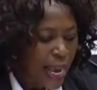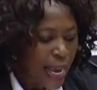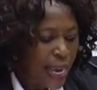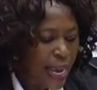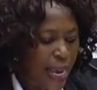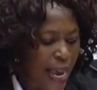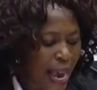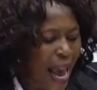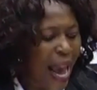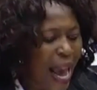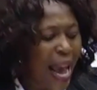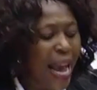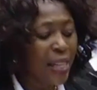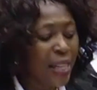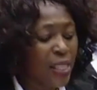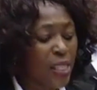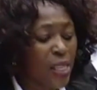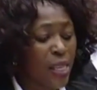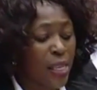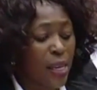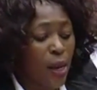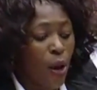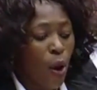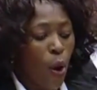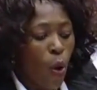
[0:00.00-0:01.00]

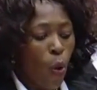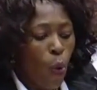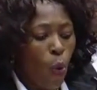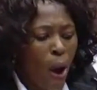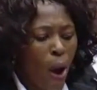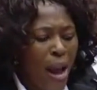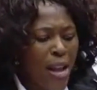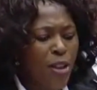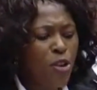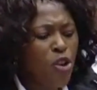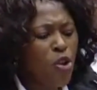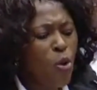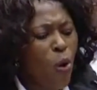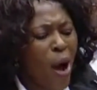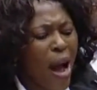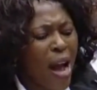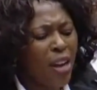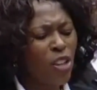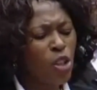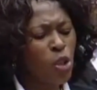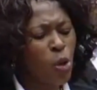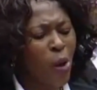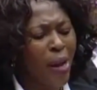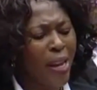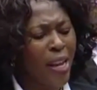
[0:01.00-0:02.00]
Yet, when you
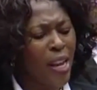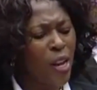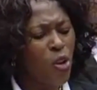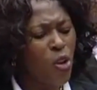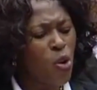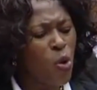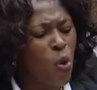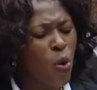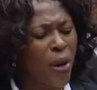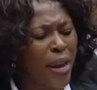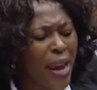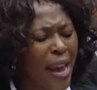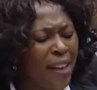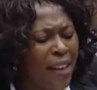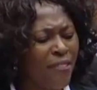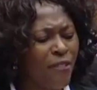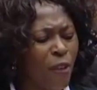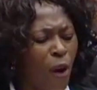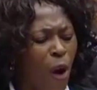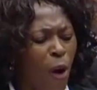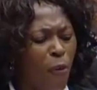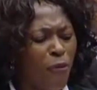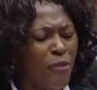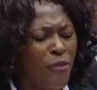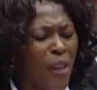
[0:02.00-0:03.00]
actually look
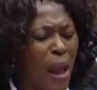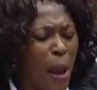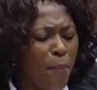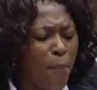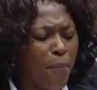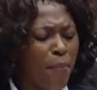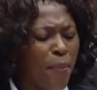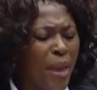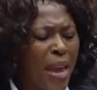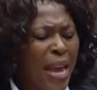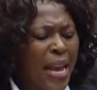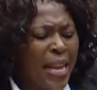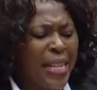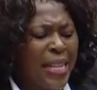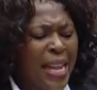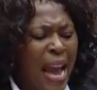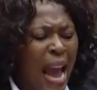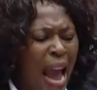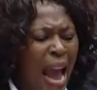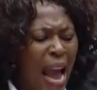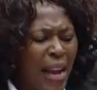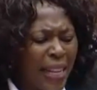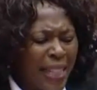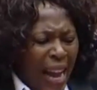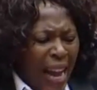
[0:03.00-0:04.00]
at them,
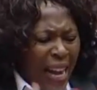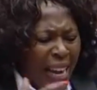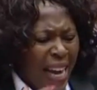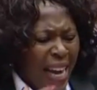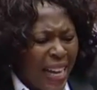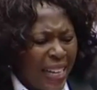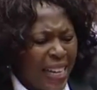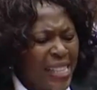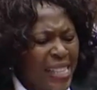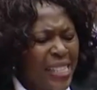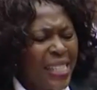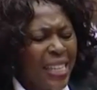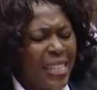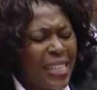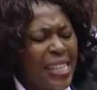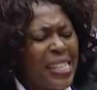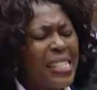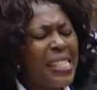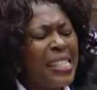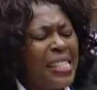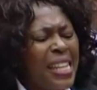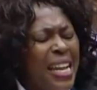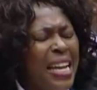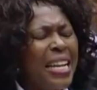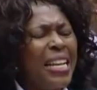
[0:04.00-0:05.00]
the
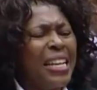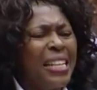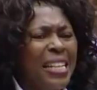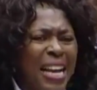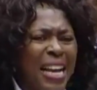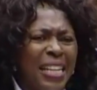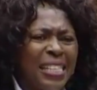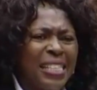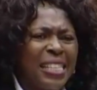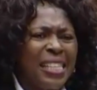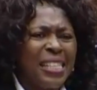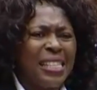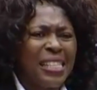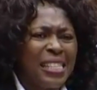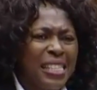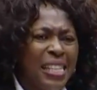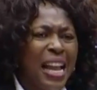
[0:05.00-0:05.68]
characteristic that is